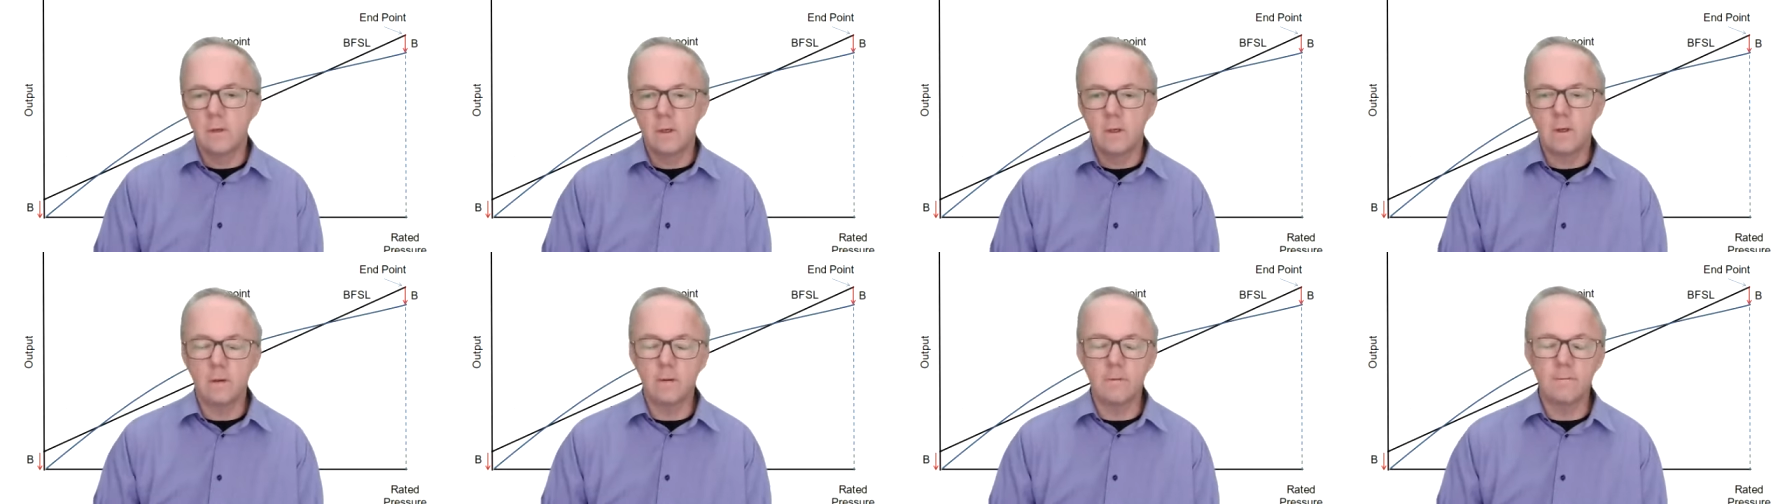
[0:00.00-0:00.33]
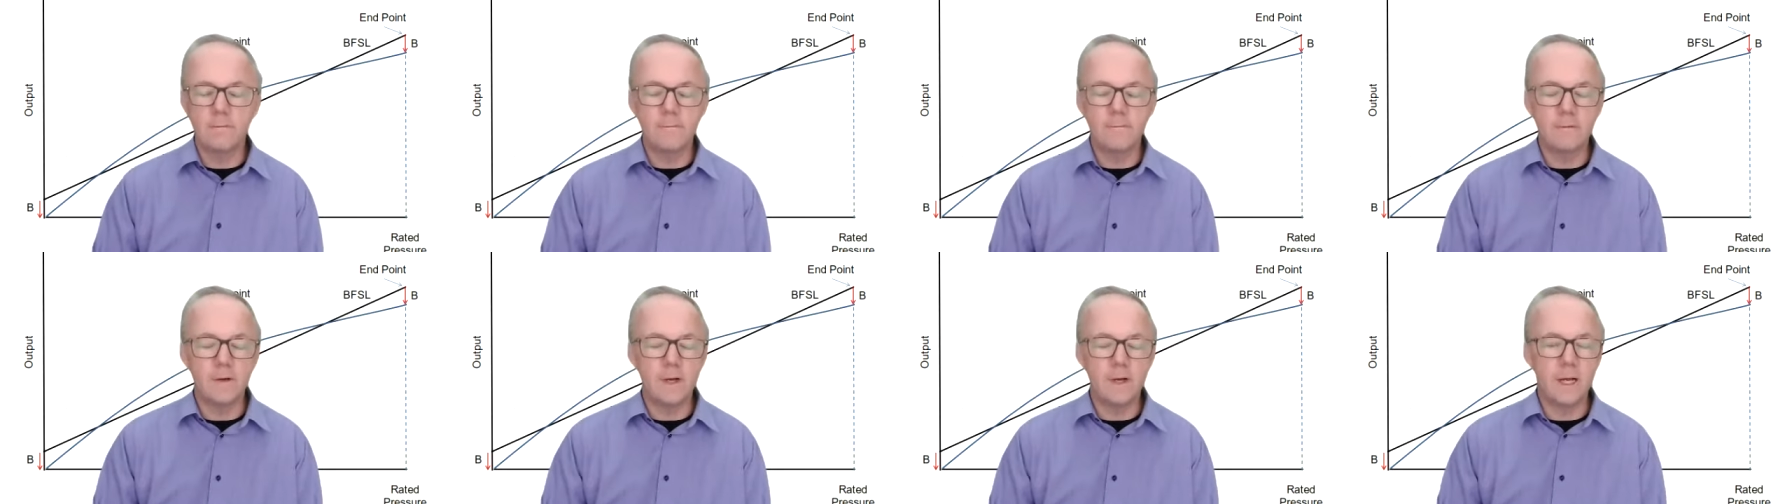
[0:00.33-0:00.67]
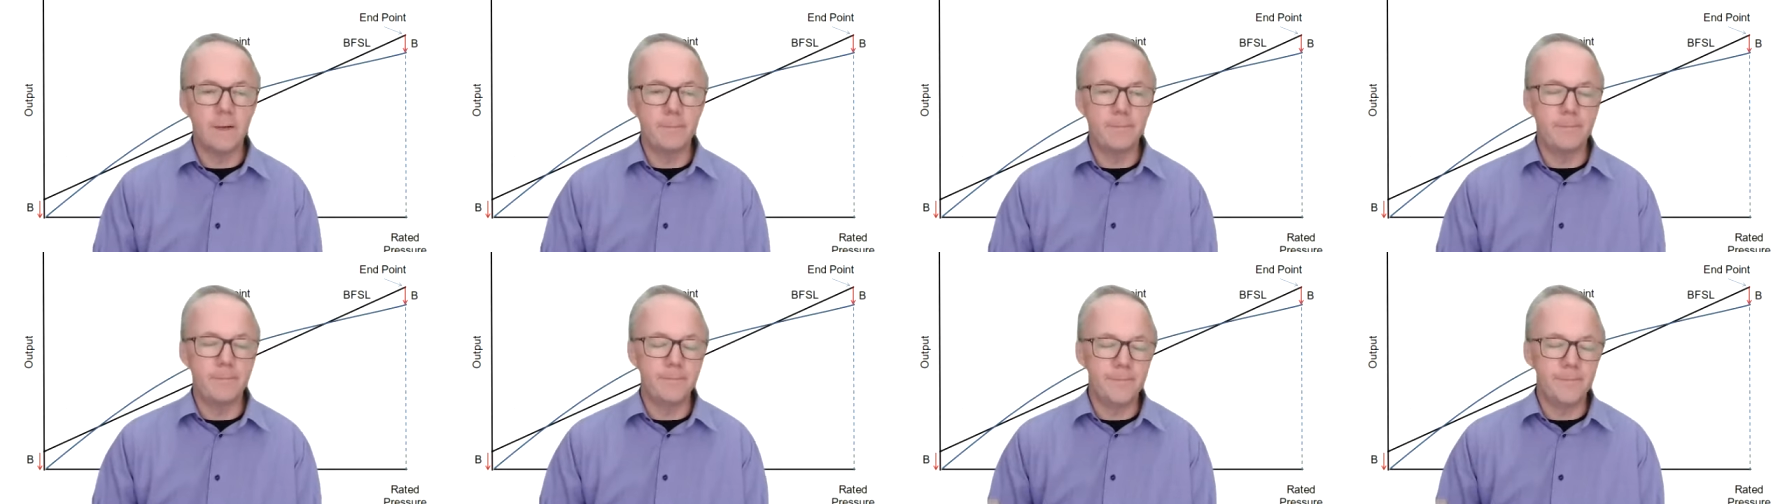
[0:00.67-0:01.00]
of
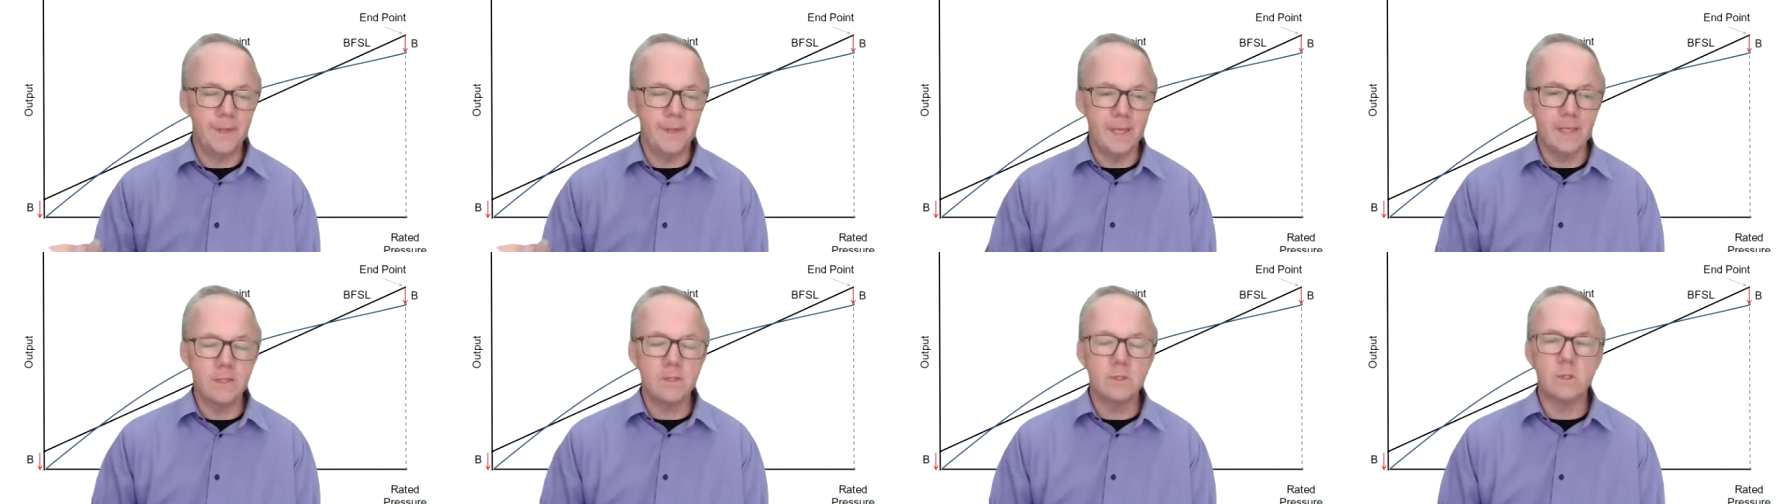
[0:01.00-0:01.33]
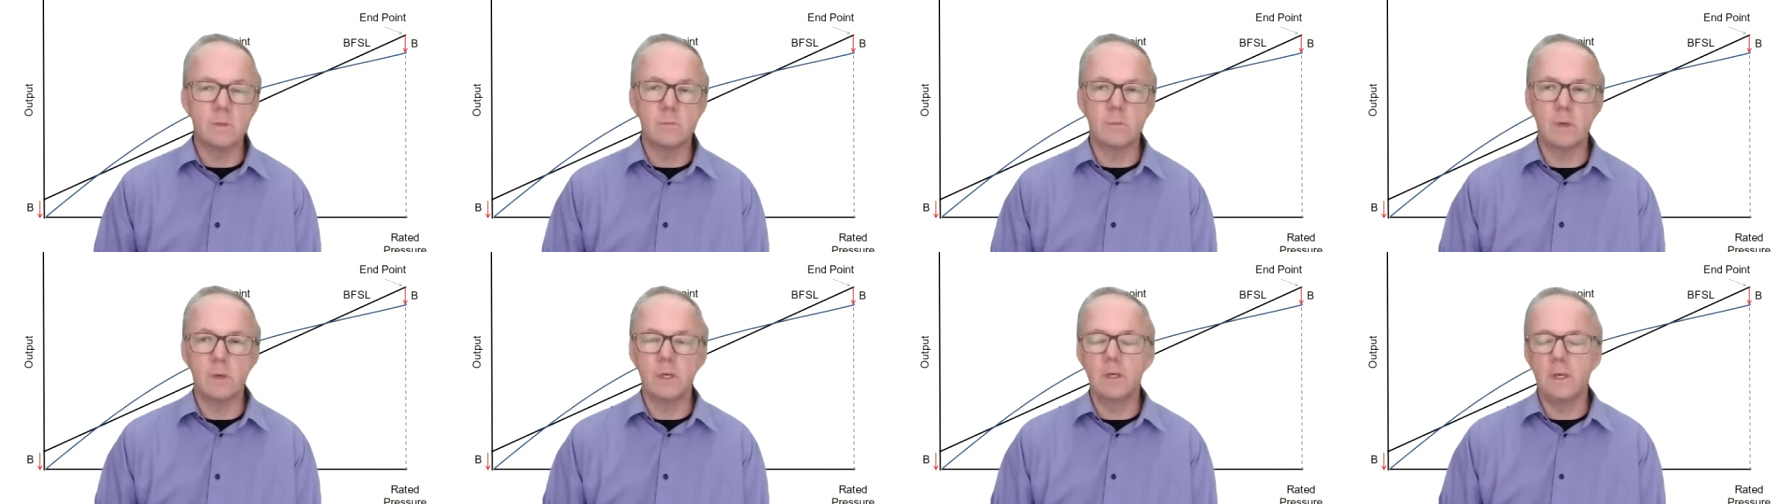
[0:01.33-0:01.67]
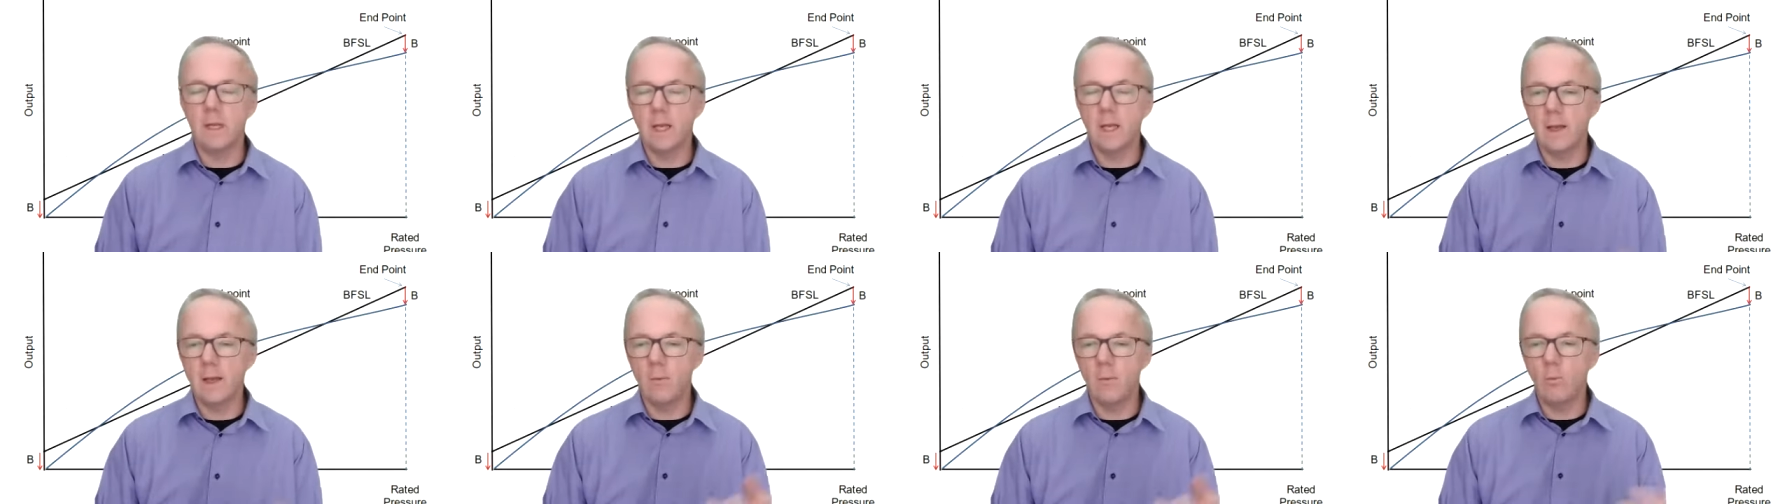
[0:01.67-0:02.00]
um, the instrument
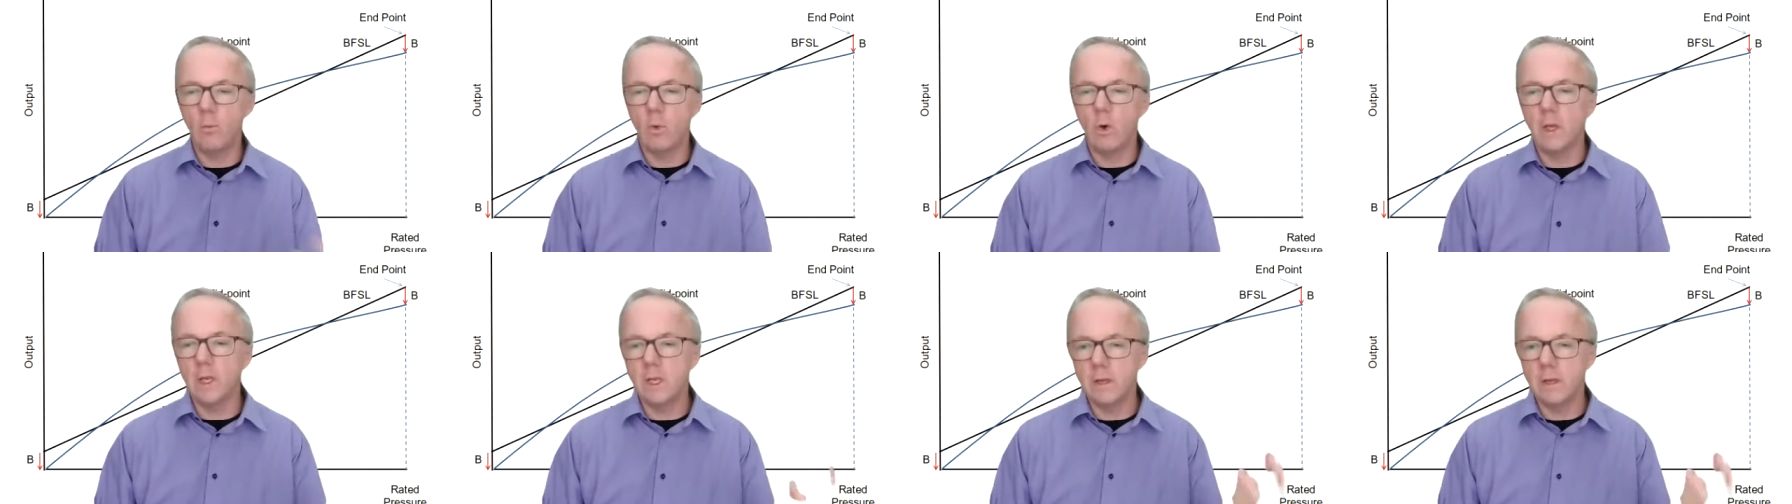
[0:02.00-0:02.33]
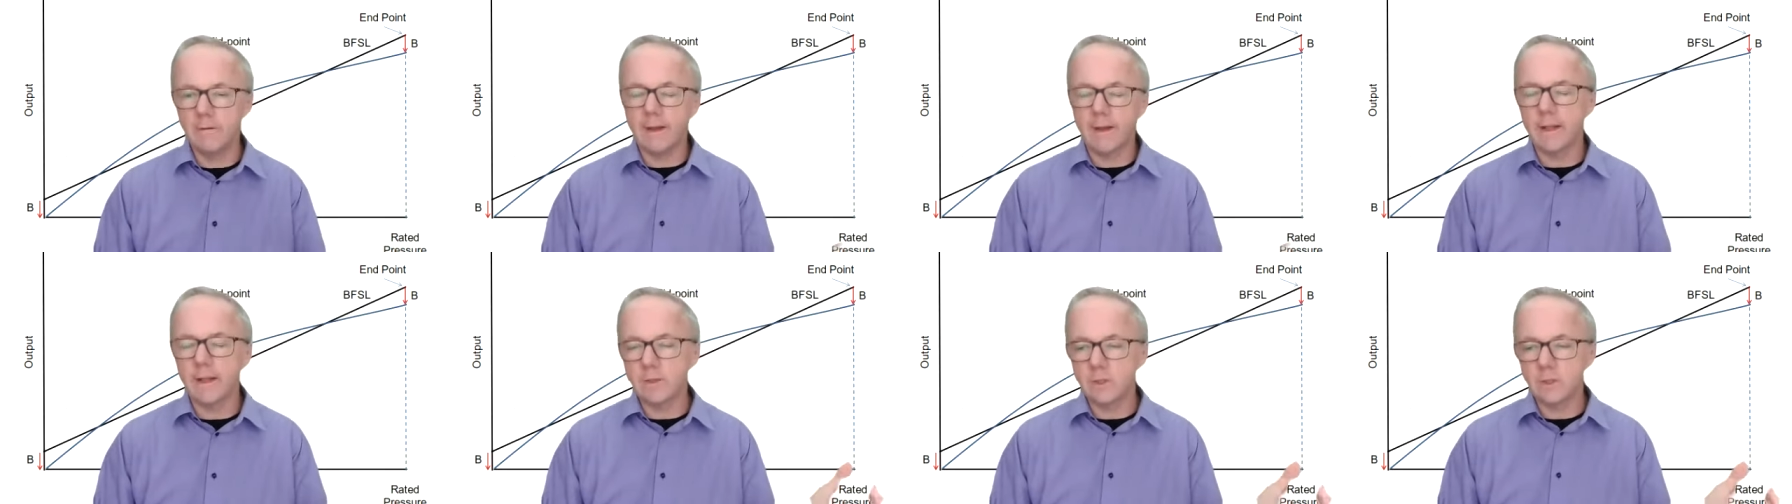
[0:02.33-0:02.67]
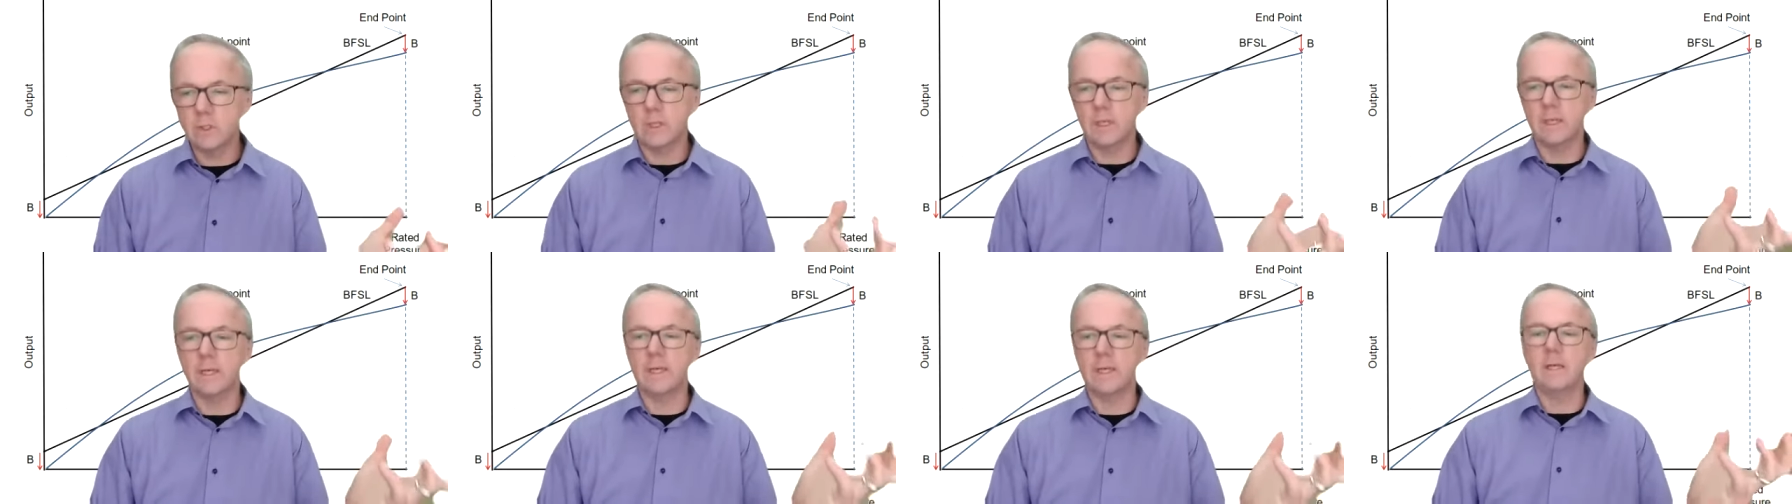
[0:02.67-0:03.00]
and what you're
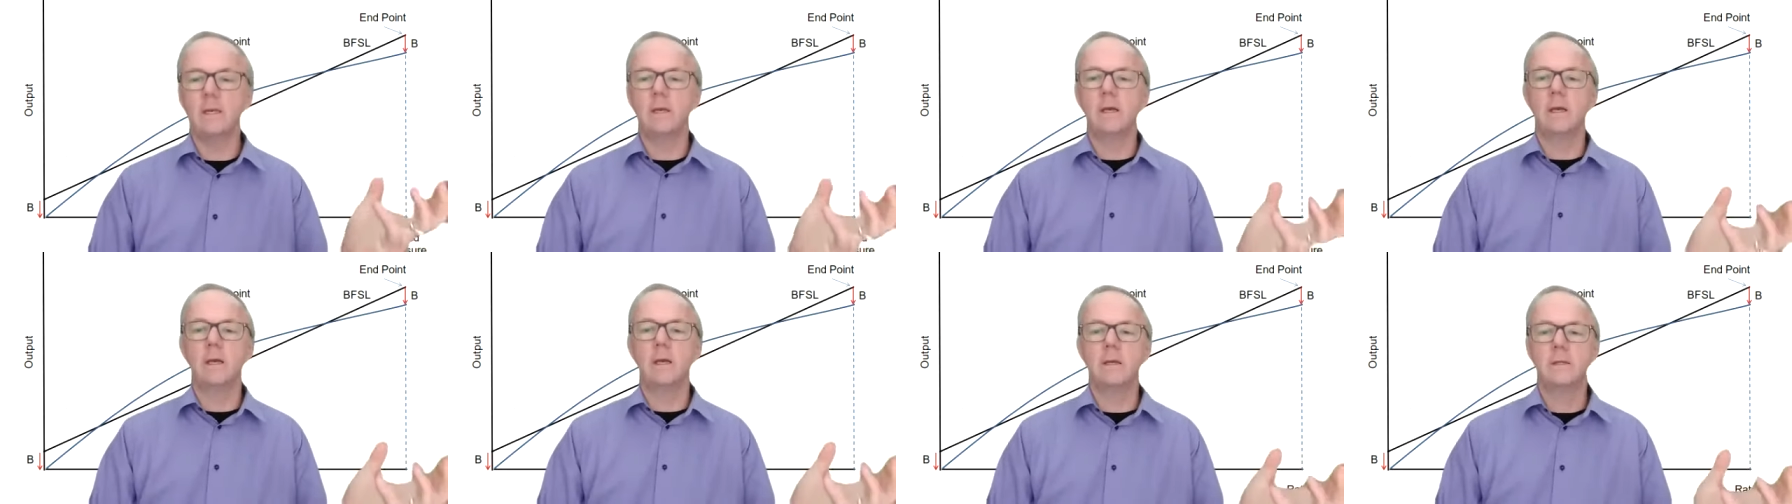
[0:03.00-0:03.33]
actually